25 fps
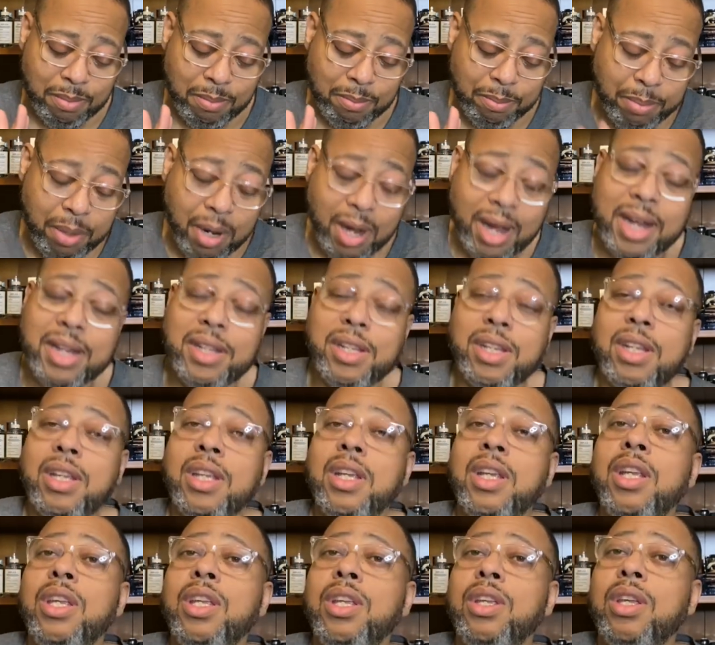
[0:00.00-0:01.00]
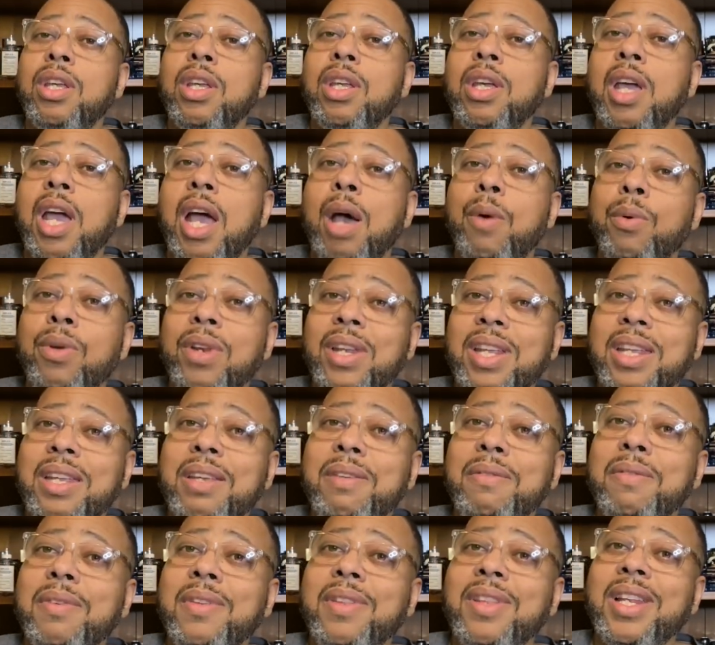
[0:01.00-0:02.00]
But I will
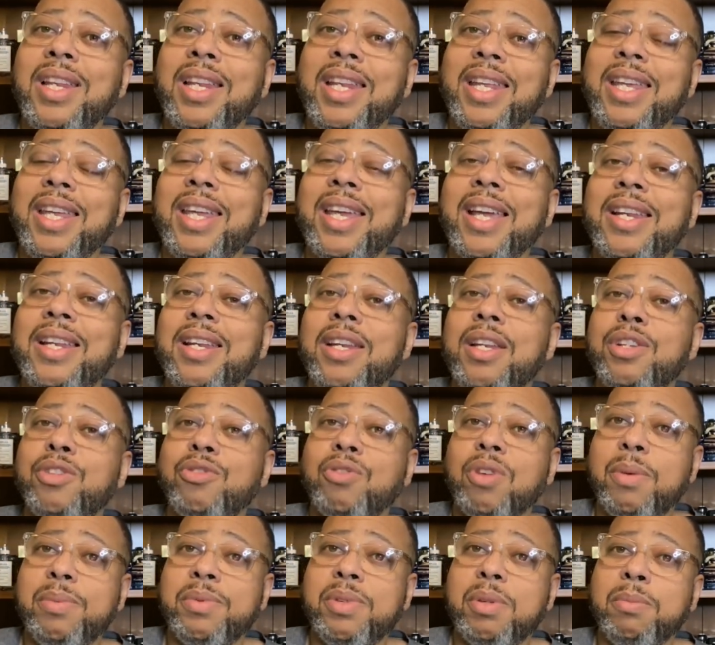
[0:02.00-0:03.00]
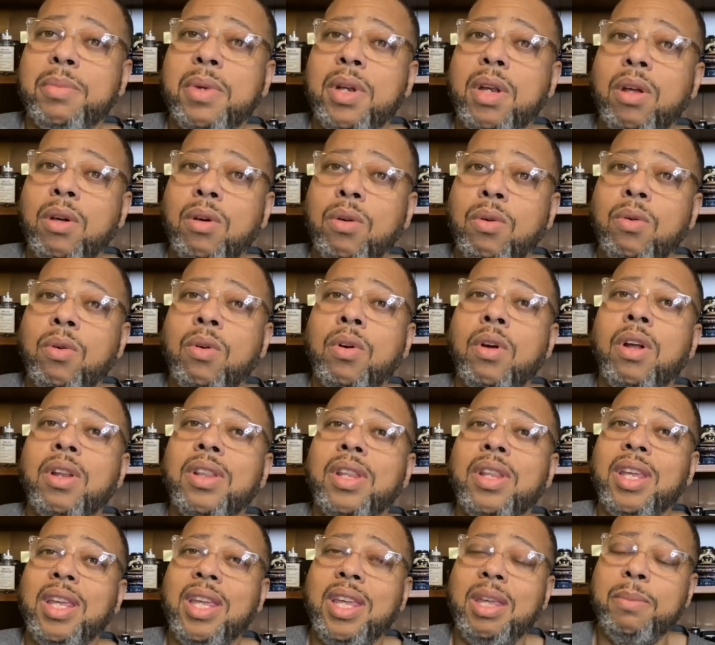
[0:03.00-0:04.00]
leave the link in the description below, or
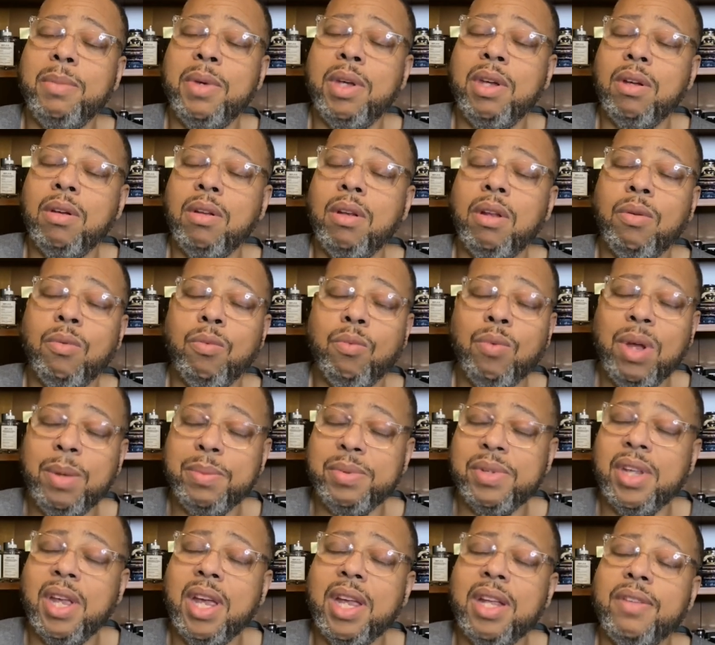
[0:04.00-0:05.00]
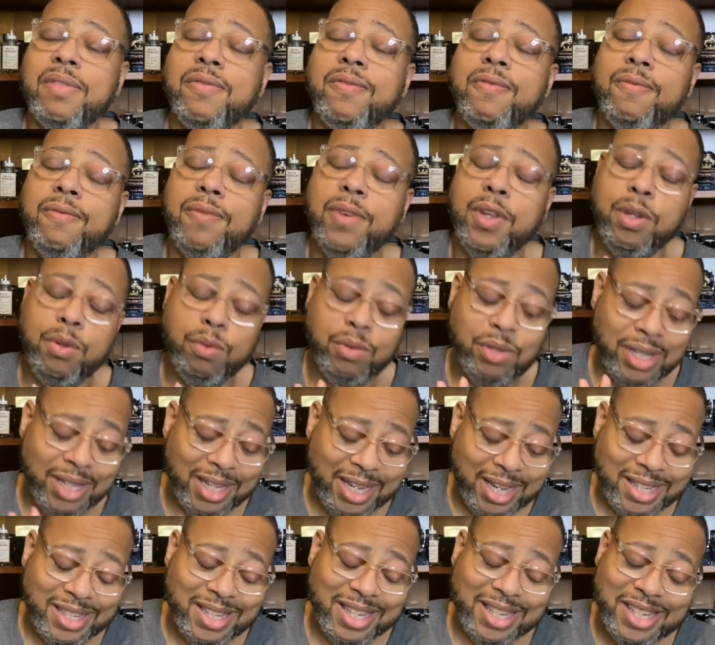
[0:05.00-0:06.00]
email or website, for you to
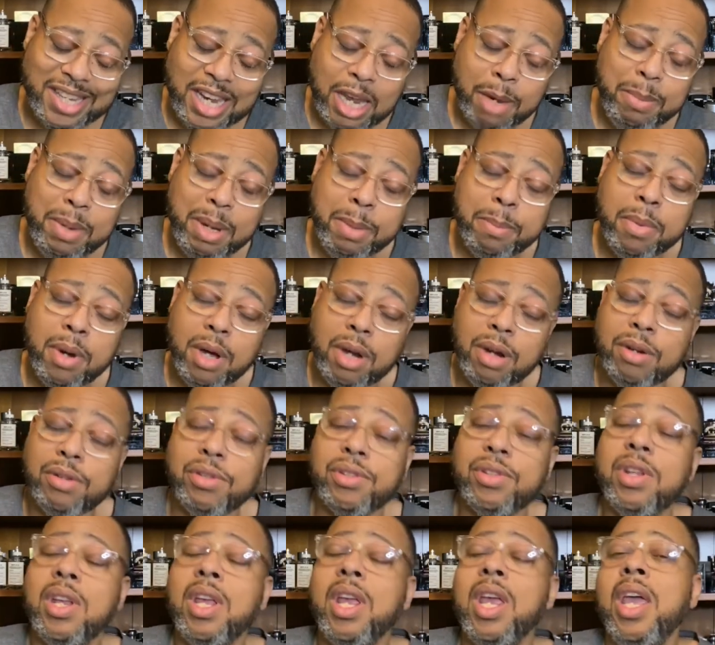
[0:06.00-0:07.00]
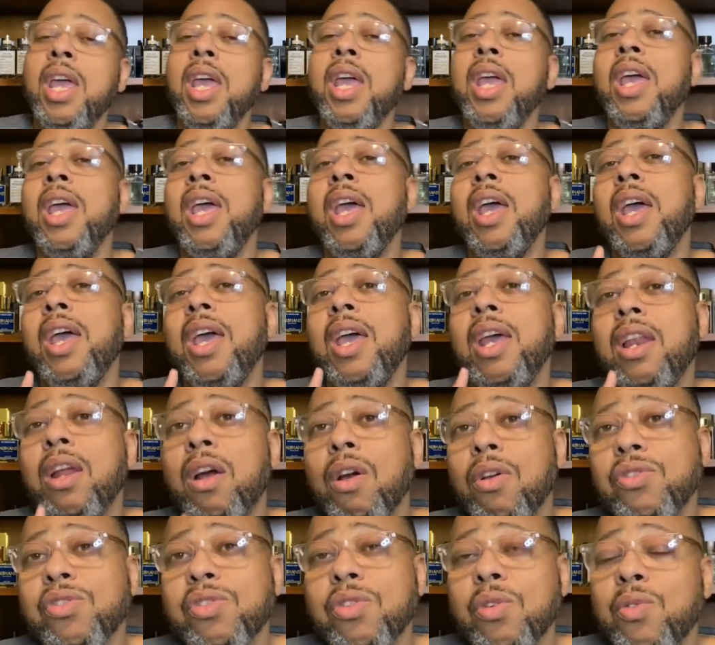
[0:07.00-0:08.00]
get to JB Butters. And
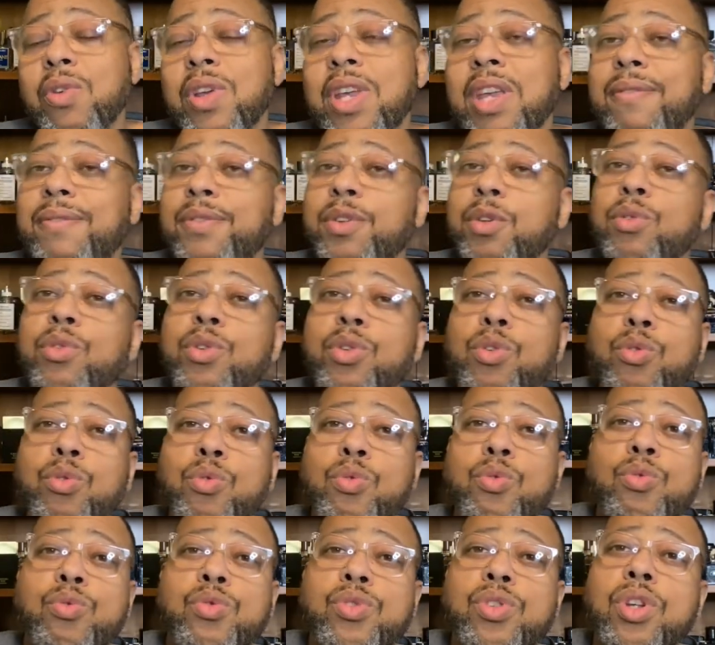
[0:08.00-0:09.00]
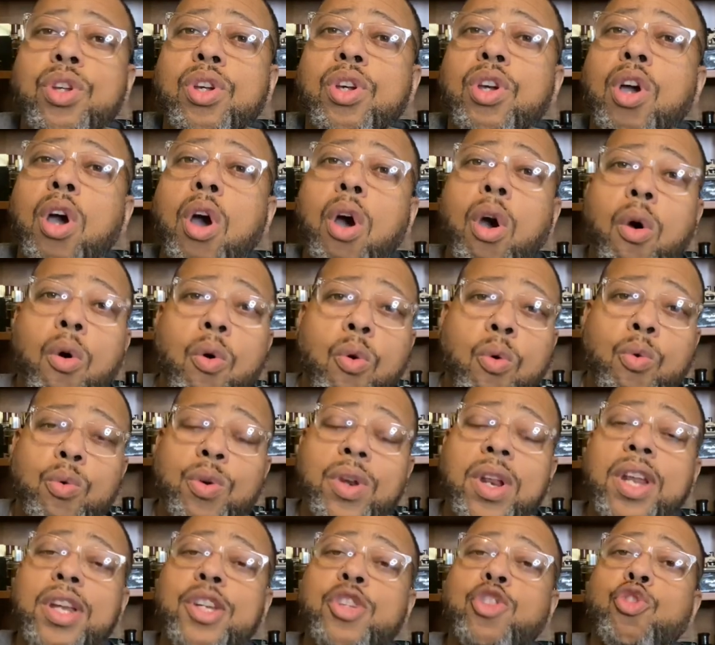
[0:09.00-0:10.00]
also, if you use code
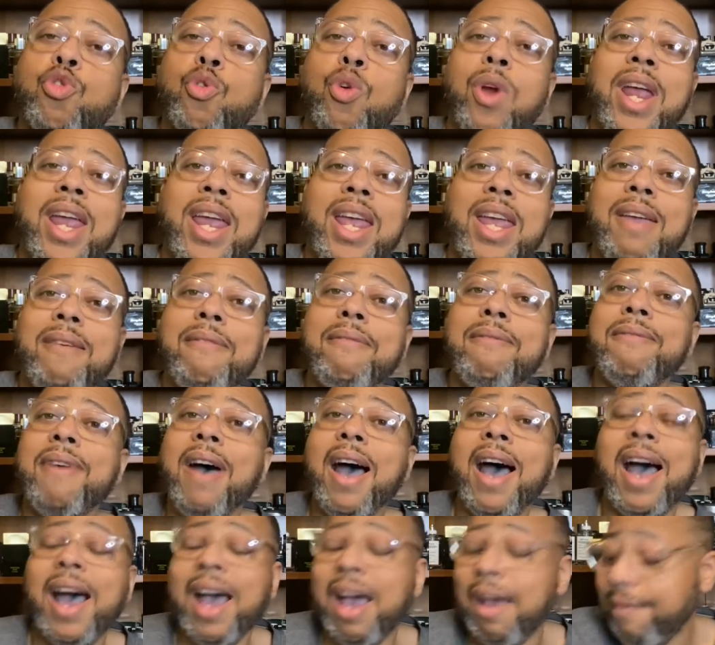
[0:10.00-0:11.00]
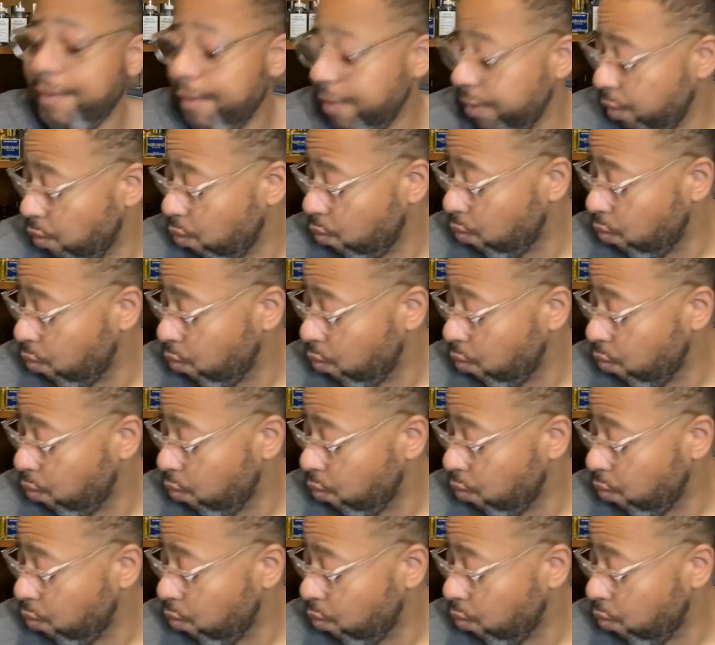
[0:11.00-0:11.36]
TREY5, you